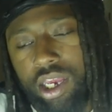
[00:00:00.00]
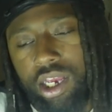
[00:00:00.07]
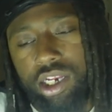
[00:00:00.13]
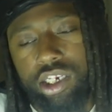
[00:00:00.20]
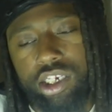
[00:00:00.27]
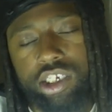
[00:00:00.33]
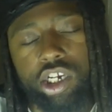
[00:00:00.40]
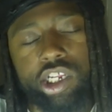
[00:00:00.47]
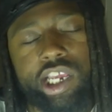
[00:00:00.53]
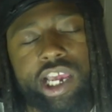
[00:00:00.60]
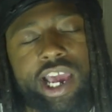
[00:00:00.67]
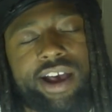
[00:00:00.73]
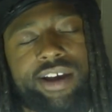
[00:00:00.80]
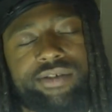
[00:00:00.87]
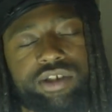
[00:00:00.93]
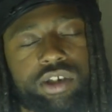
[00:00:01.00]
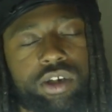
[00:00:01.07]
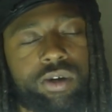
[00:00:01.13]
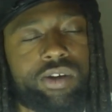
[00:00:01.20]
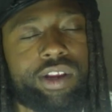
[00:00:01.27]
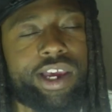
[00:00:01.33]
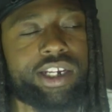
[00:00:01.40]
Just cause they have so
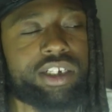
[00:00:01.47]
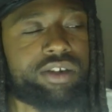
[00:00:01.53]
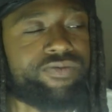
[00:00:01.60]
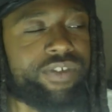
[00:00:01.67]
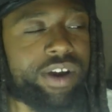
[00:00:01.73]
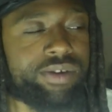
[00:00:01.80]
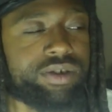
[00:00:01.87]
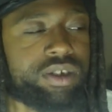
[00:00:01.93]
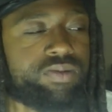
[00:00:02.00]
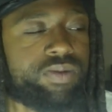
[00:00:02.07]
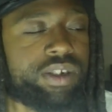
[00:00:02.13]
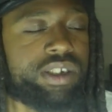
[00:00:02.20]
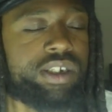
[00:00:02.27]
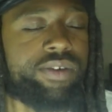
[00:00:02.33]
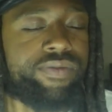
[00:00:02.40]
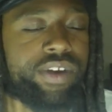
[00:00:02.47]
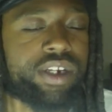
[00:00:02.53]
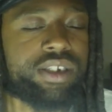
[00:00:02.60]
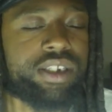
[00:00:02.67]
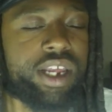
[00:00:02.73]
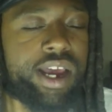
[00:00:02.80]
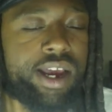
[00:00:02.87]
like very specific
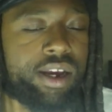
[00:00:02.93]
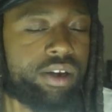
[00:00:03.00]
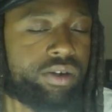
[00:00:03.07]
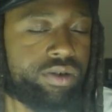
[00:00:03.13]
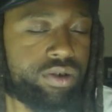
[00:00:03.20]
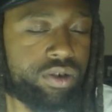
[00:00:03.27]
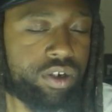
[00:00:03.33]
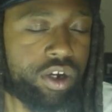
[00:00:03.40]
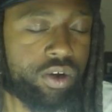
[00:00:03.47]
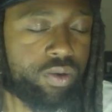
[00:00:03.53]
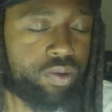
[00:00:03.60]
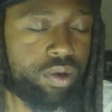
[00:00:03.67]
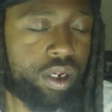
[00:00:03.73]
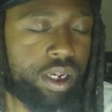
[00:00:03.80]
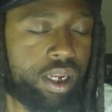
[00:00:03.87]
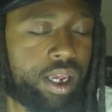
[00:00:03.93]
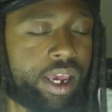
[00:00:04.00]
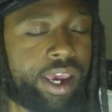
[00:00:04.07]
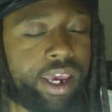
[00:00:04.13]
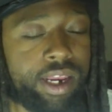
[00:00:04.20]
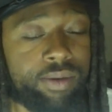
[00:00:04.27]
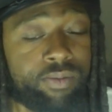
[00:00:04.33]
styles, you know, and,
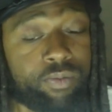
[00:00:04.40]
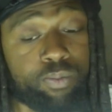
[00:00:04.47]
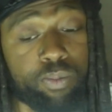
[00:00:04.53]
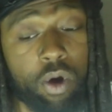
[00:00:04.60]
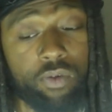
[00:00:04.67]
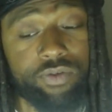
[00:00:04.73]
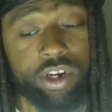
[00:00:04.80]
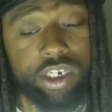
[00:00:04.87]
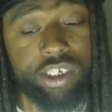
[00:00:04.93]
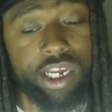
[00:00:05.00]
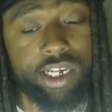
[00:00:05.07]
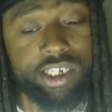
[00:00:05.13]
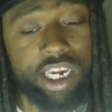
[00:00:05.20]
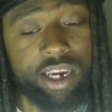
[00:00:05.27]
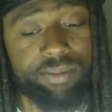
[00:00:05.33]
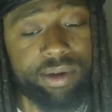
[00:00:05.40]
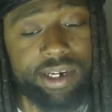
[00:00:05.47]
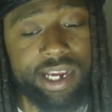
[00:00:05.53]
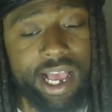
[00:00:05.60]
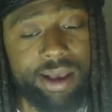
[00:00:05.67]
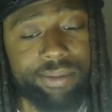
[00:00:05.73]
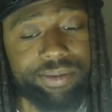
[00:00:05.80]
and both of their styles can't be
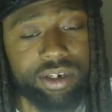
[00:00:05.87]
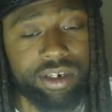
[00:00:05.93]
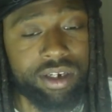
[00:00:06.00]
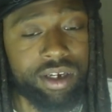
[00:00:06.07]
copied.